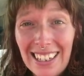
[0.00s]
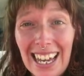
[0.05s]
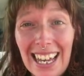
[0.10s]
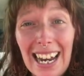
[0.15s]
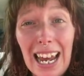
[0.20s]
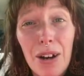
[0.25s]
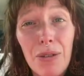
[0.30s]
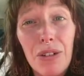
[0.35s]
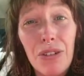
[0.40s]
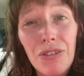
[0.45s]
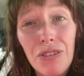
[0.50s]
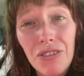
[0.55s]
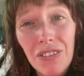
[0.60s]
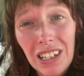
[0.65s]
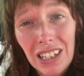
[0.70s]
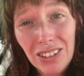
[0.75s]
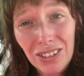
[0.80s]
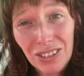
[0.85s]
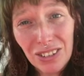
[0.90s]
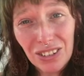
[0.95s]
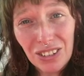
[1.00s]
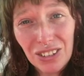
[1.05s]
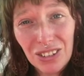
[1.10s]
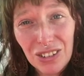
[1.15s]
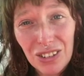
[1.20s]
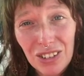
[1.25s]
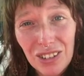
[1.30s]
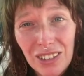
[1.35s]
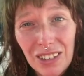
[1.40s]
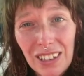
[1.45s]
and how it
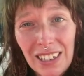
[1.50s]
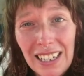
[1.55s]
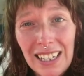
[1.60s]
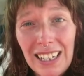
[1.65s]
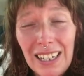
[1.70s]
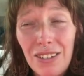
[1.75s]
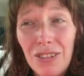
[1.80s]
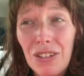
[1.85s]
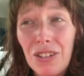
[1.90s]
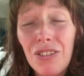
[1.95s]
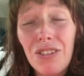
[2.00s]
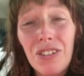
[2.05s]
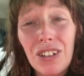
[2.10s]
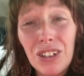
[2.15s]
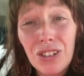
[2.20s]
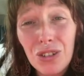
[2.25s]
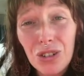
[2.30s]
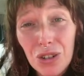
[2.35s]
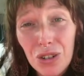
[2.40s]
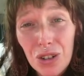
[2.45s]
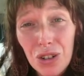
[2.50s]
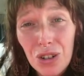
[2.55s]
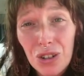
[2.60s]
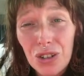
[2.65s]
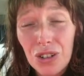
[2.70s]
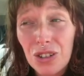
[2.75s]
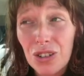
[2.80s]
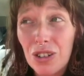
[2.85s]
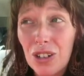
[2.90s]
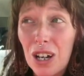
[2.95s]
feels. If it feels
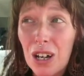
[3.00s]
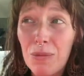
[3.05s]
good